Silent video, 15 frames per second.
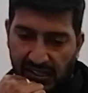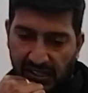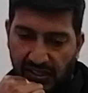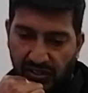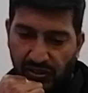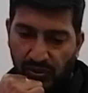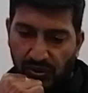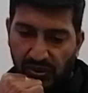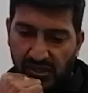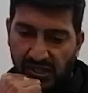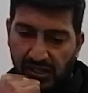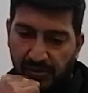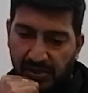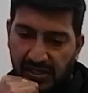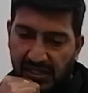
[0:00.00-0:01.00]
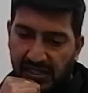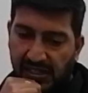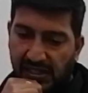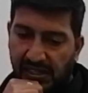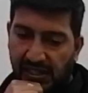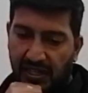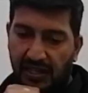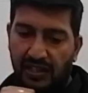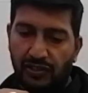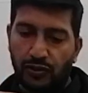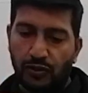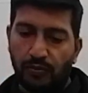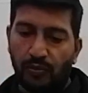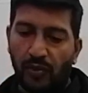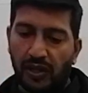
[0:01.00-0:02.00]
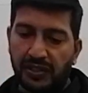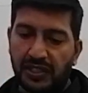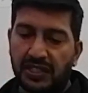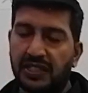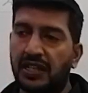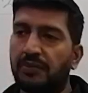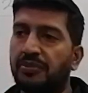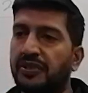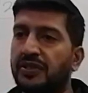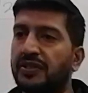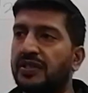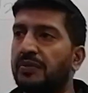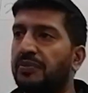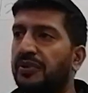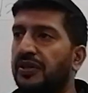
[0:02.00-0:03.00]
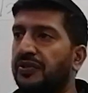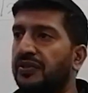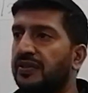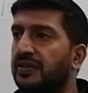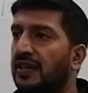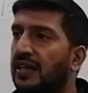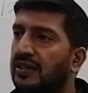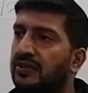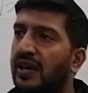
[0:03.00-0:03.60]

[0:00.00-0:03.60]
It's used limited uh, to moderate temperatures and pressures.